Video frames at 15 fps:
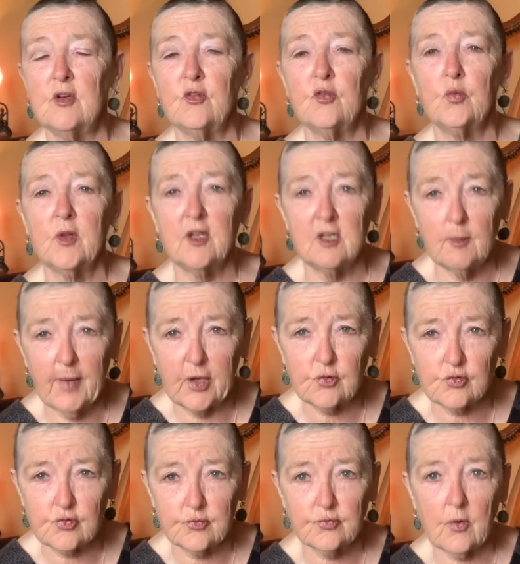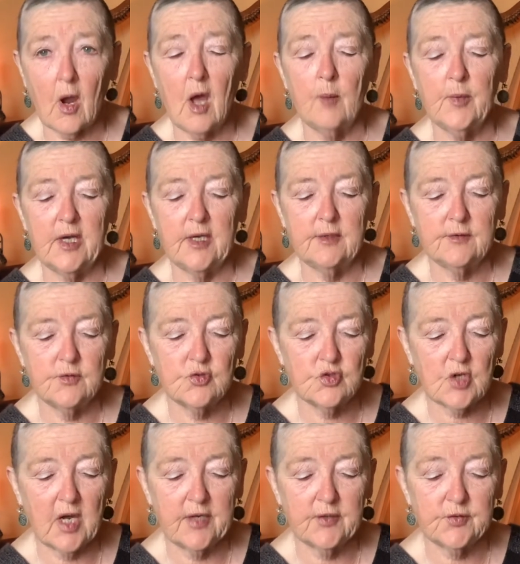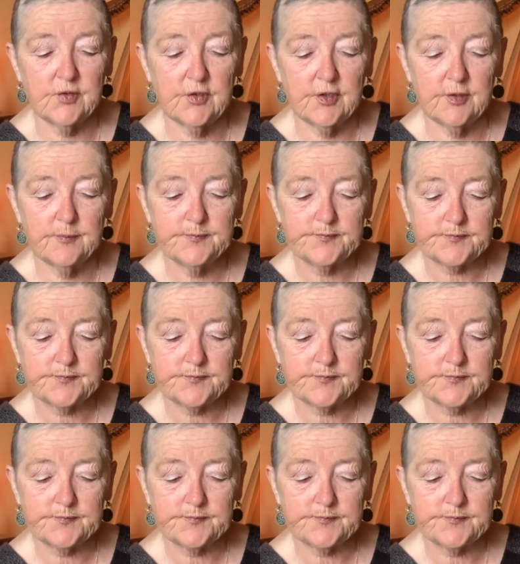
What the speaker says: It's really about trauma in childhood,